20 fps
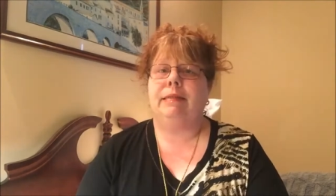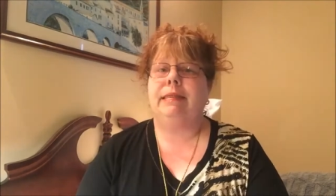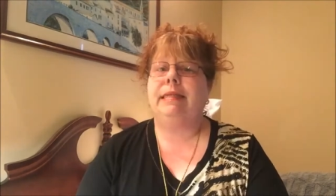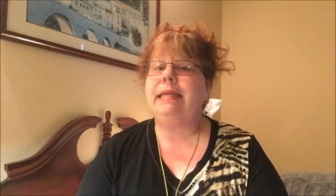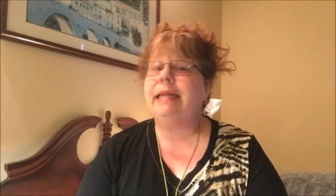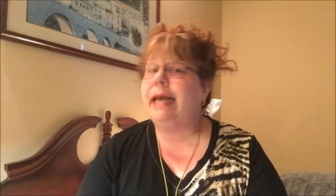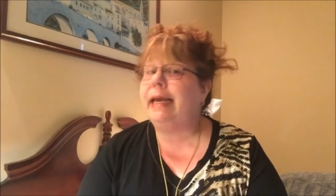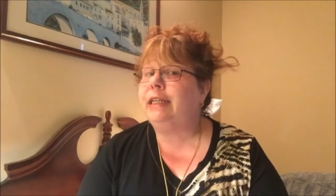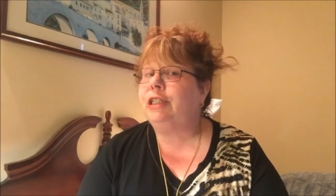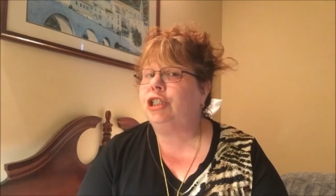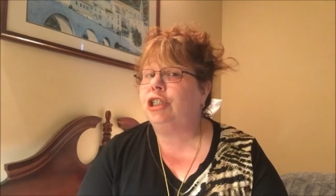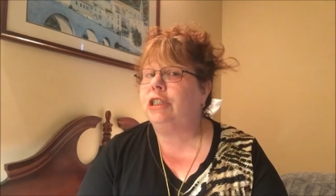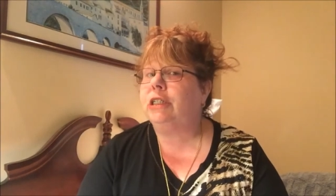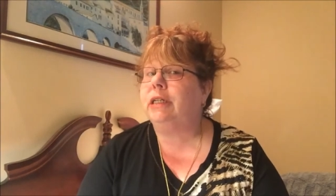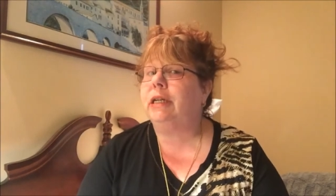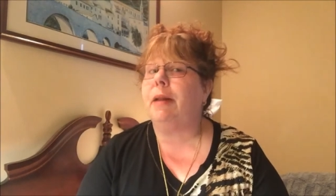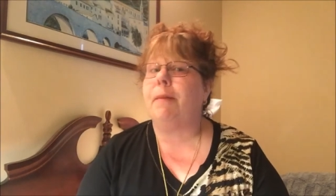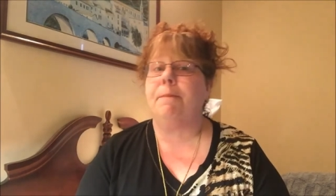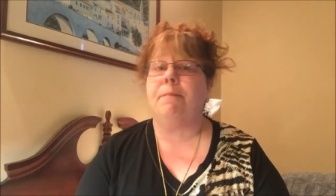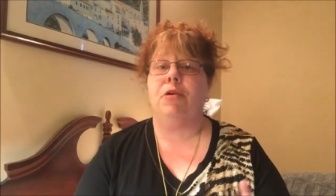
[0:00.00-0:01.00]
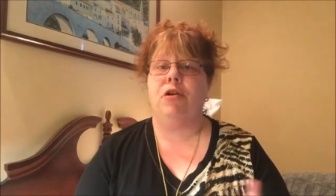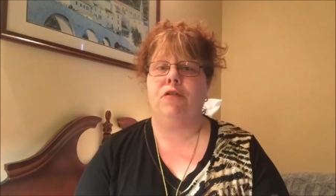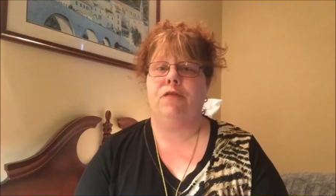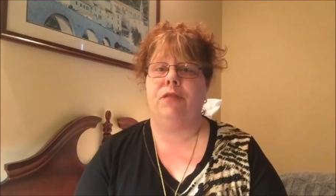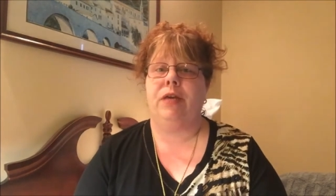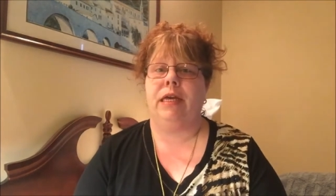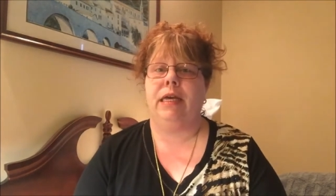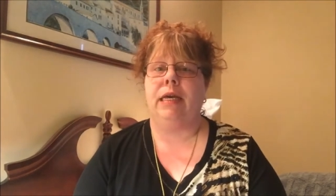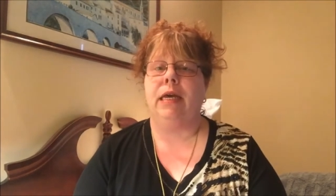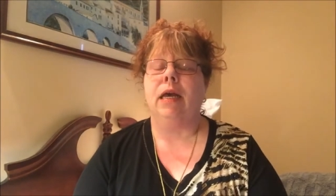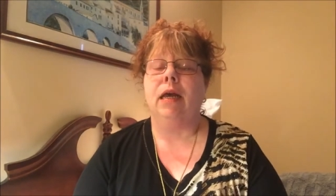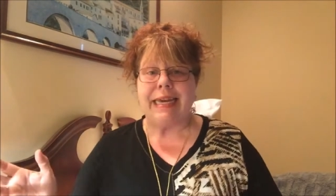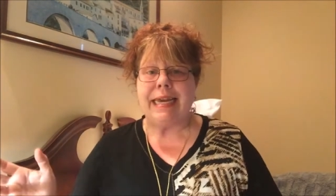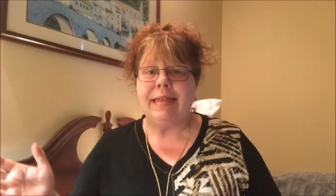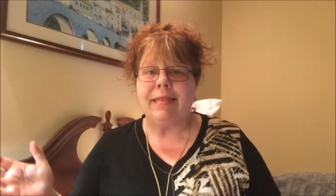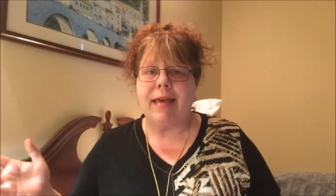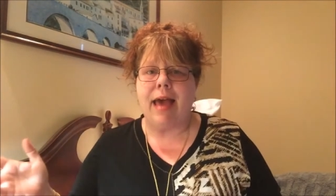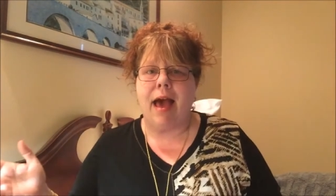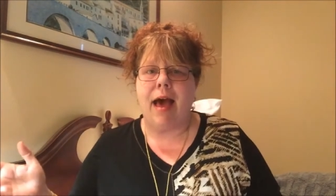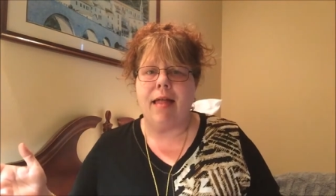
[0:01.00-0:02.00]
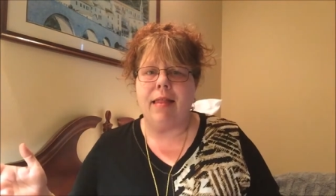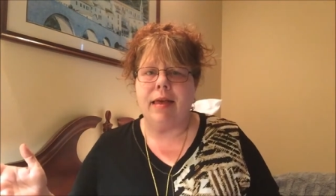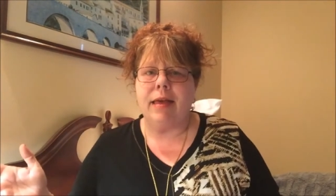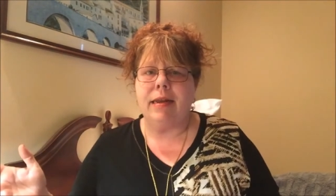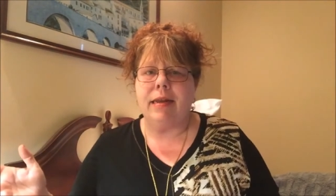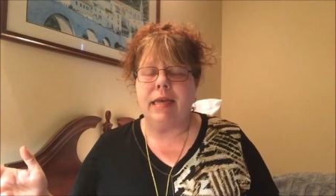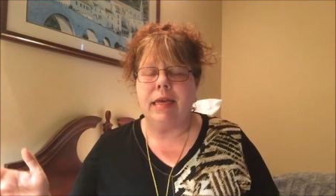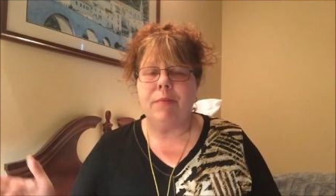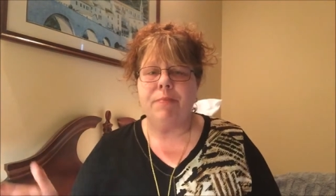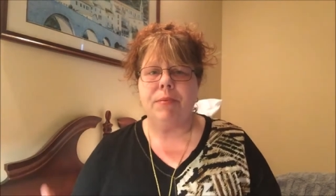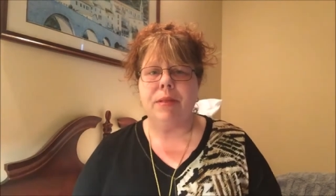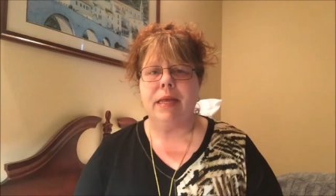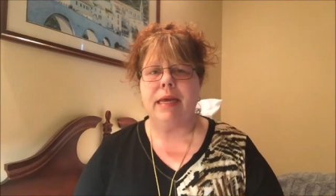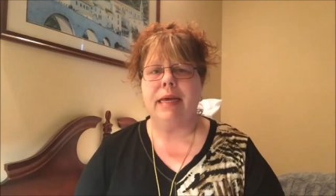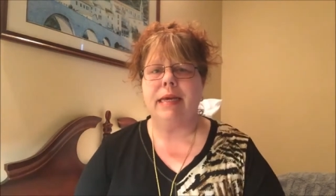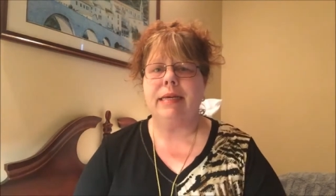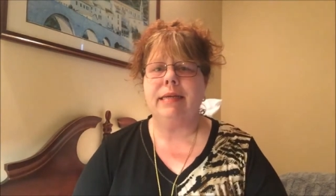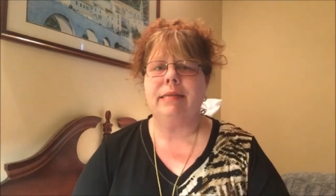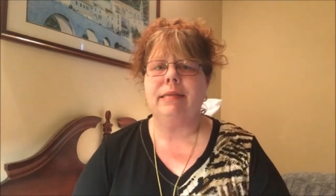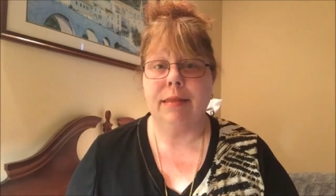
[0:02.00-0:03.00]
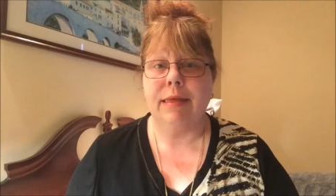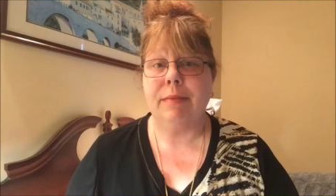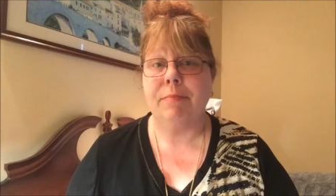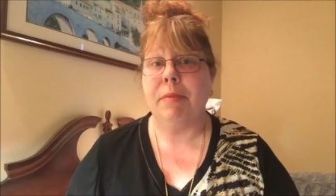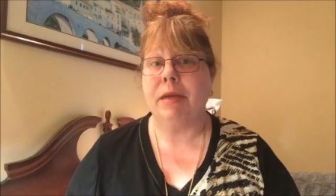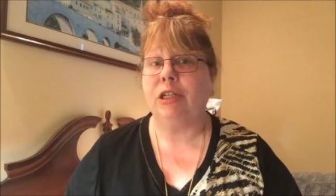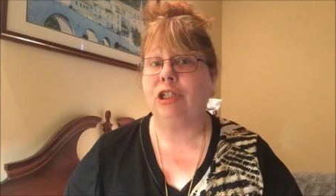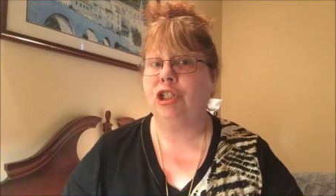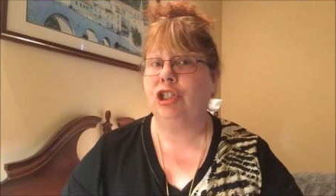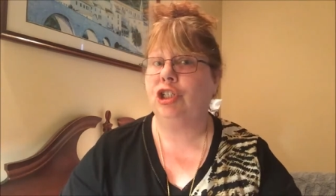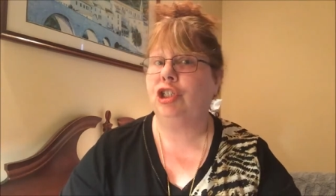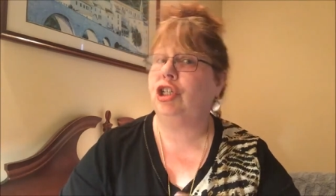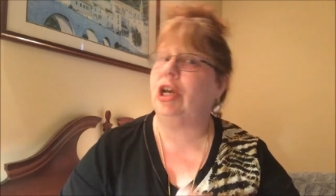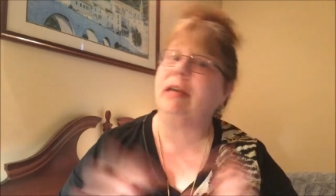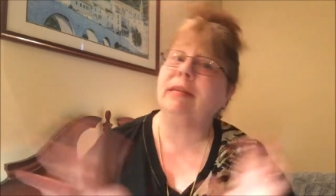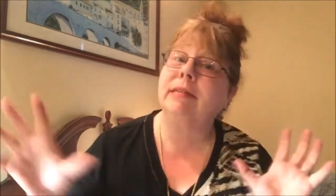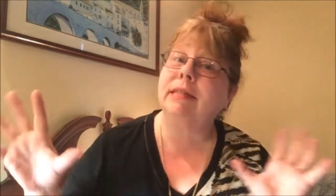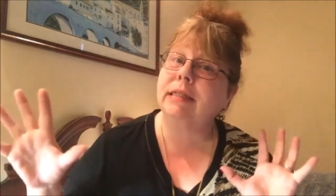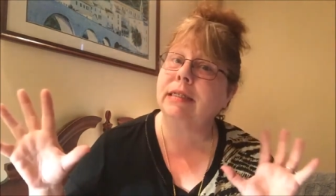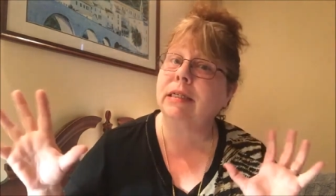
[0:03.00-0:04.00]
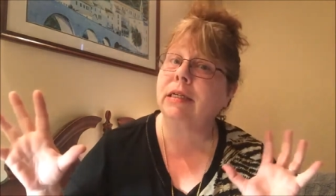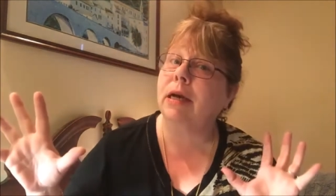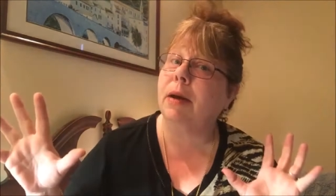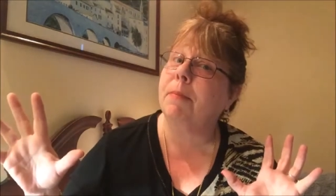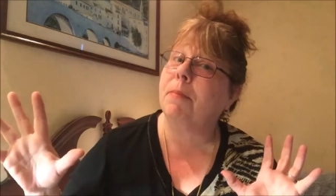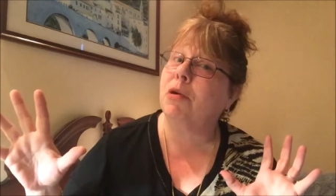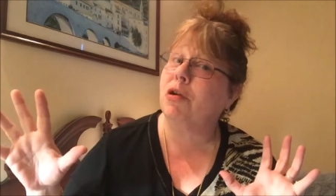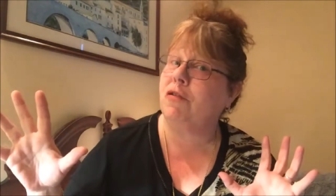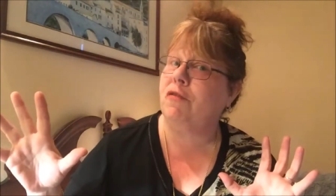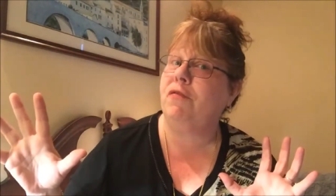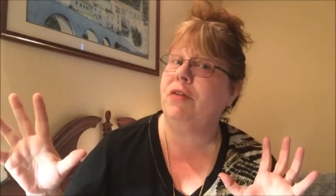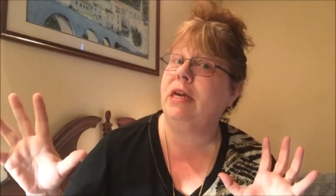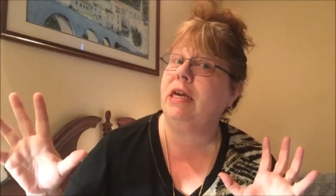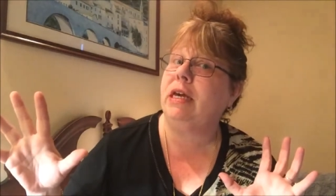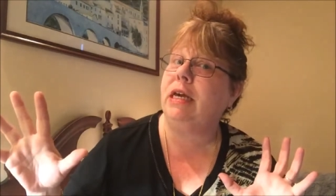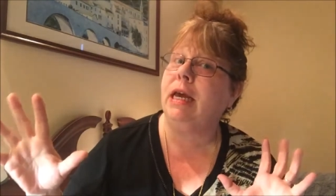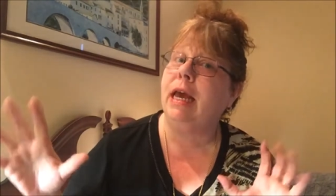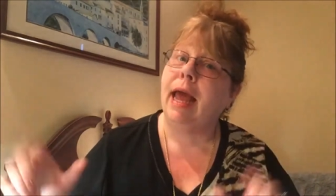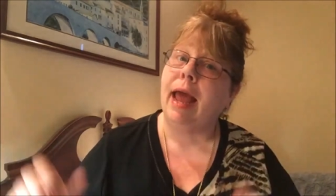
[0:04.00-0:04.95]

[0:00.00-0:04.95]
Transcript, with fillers: Z Nation Murphy. Keith Allen, he plays the majestic Murphy.